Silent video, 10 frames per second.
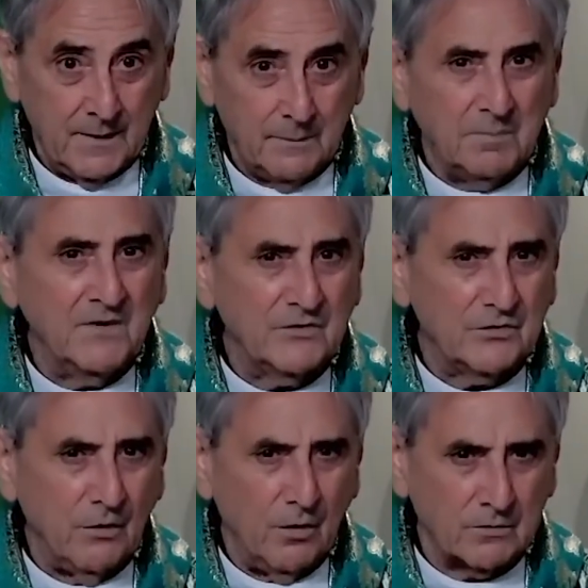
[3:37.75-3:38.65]
Be
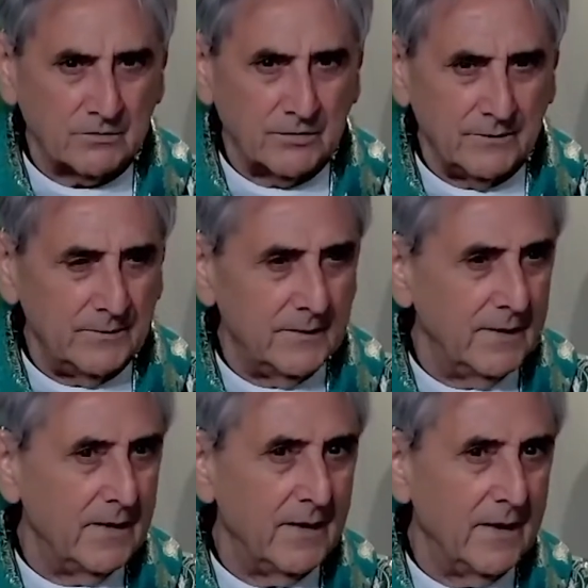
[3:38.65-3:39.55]
salt
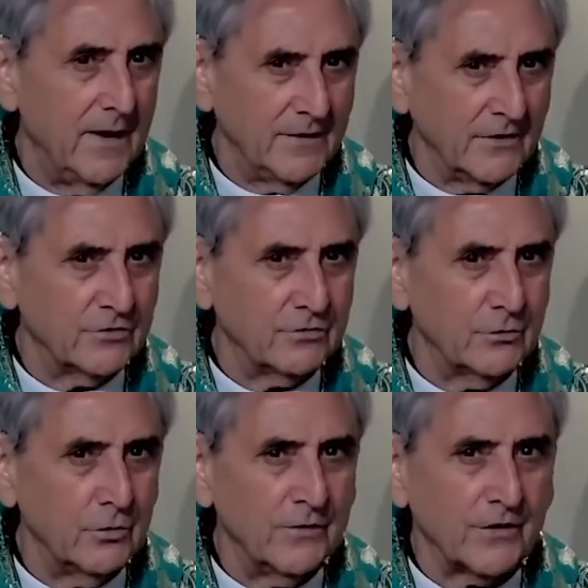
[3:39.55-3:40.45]
and
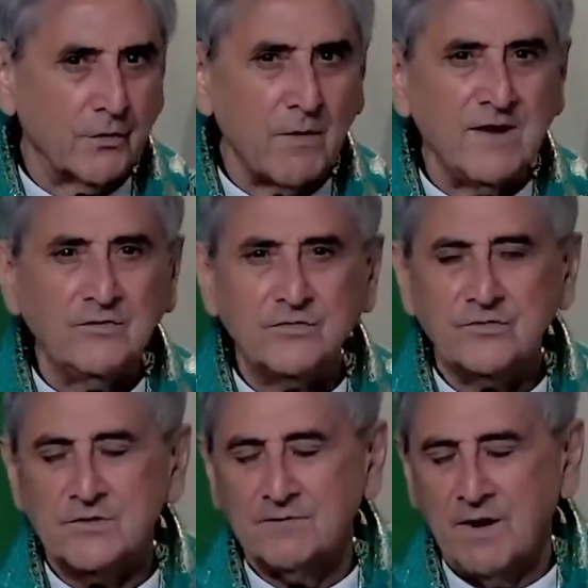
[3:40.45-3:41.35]
ensure the
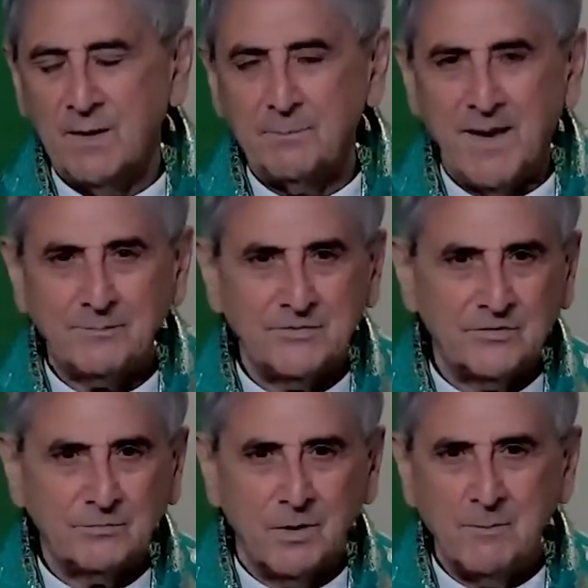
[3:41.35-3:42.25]
grace of our
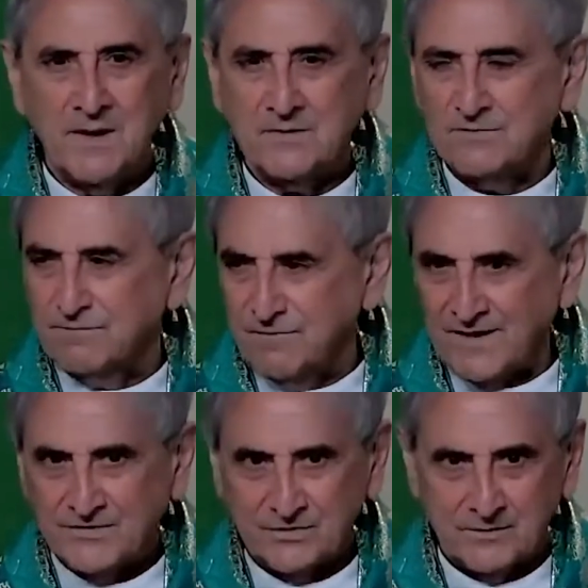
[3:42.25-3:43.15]
baptism remains
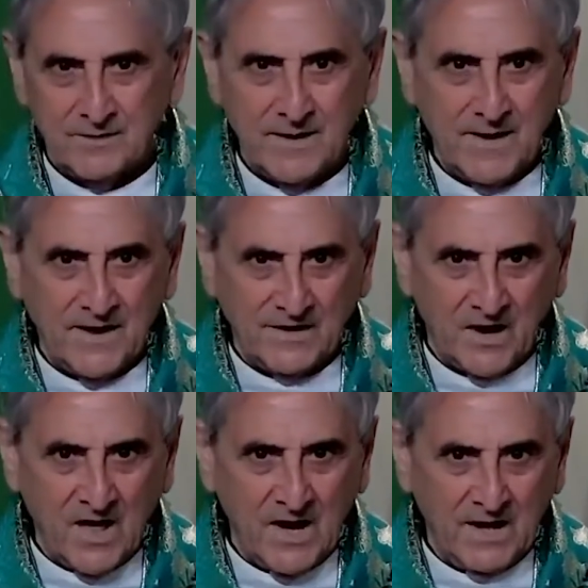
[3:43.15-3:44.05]
vital and
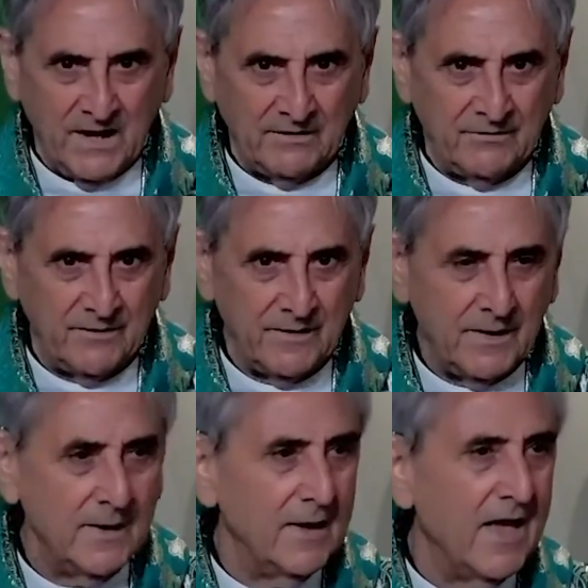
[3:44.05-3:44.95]
alive,
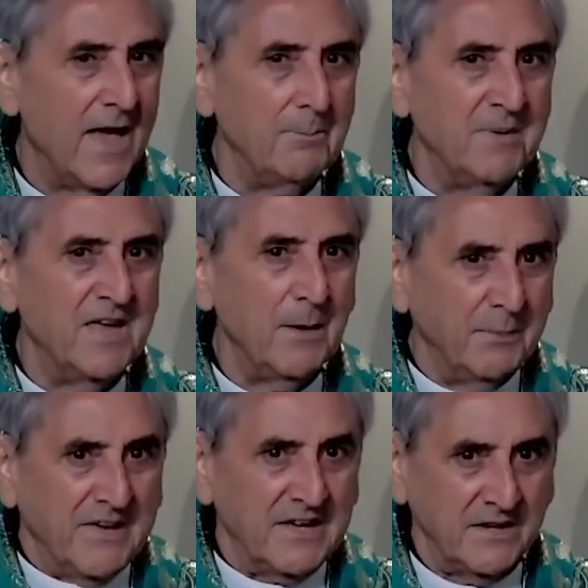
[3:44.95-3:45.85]
and be a
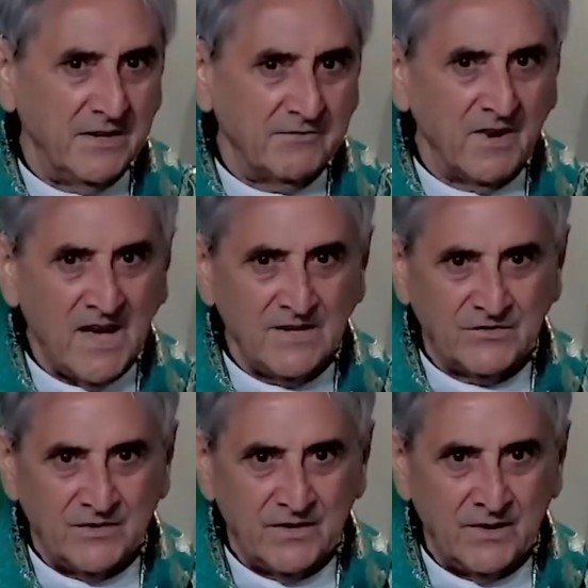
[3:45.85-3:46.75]
beacon of
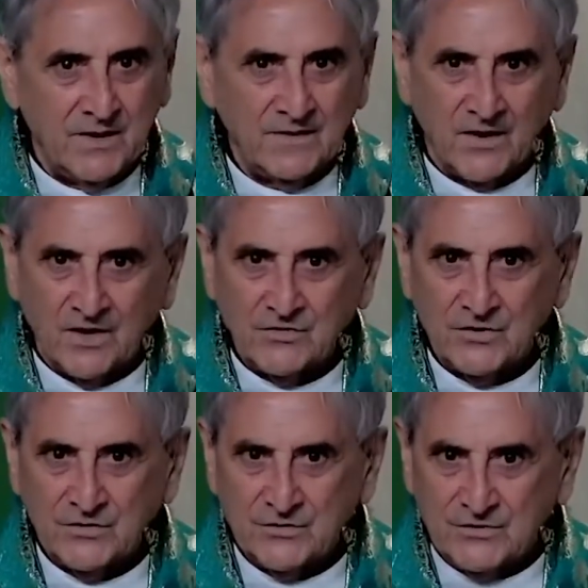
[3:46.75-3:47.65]
light that
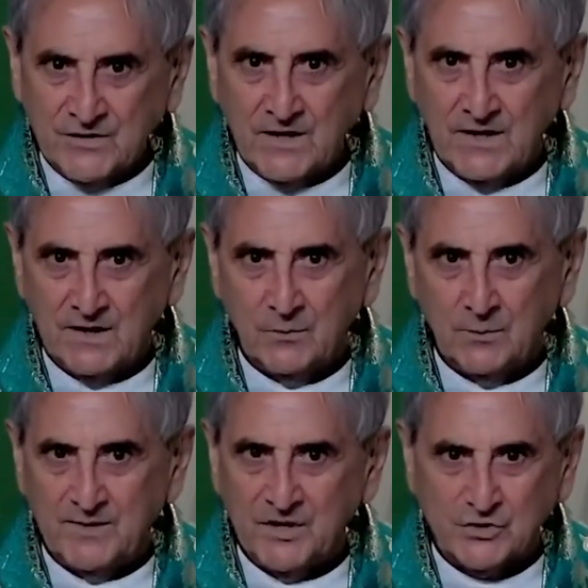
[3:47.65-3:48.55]
others seeing will
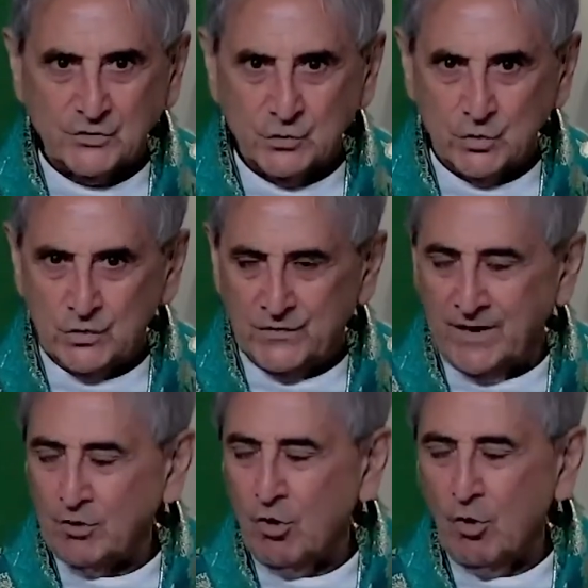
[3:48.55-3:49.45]
be assured
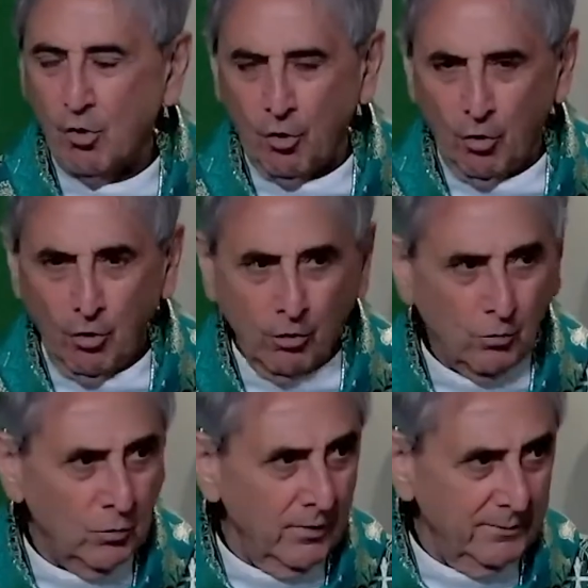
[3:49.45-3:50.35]
that all
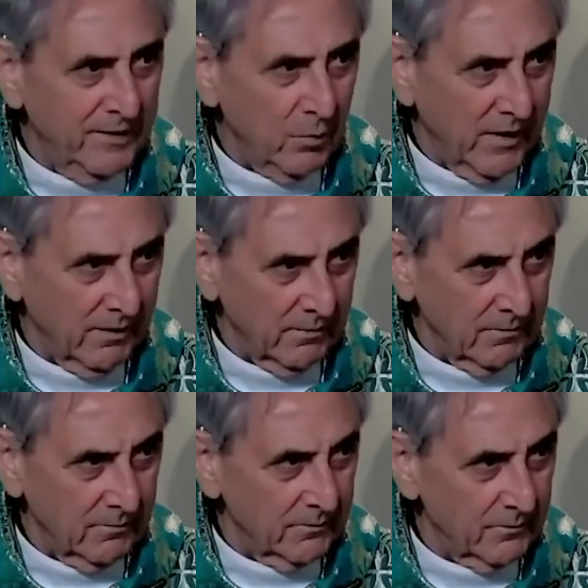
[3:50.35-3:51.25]
will be well.
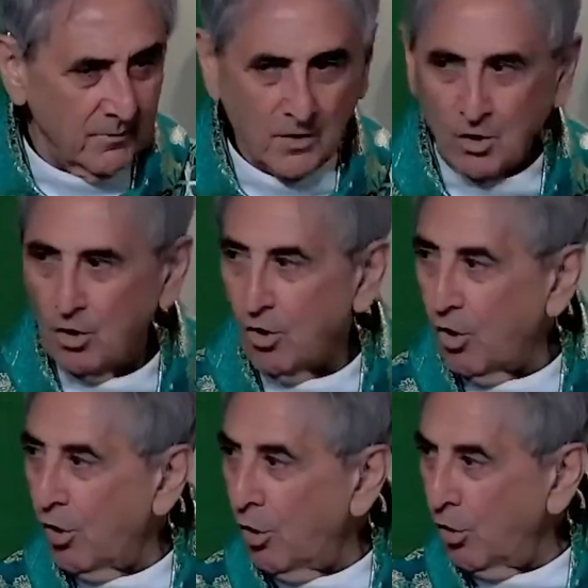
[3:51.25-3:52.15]

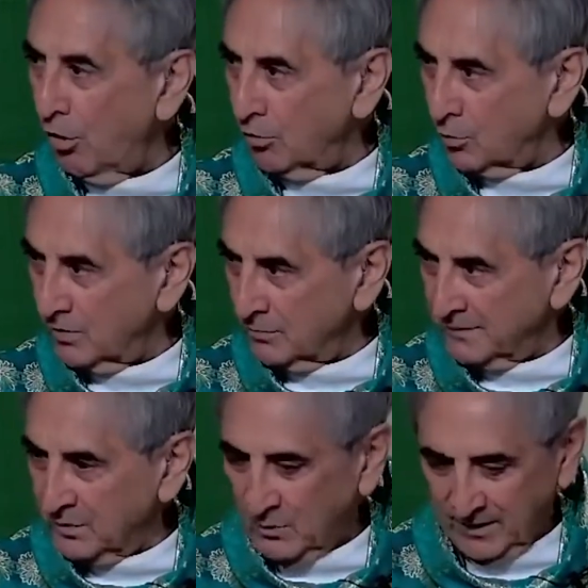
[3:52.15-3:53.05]
All will
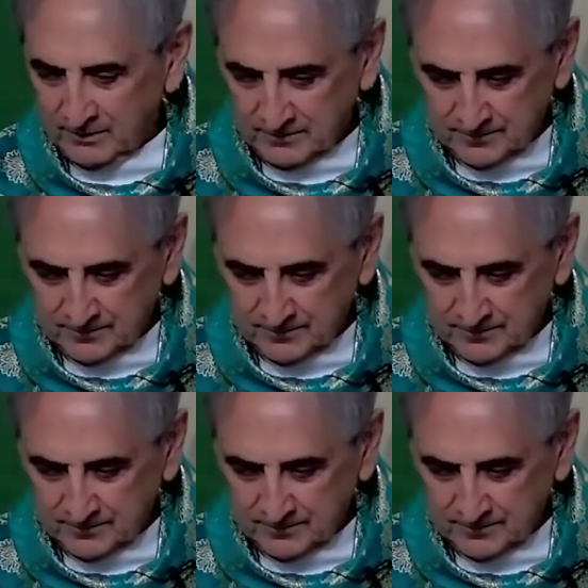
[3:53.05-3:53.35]
be well.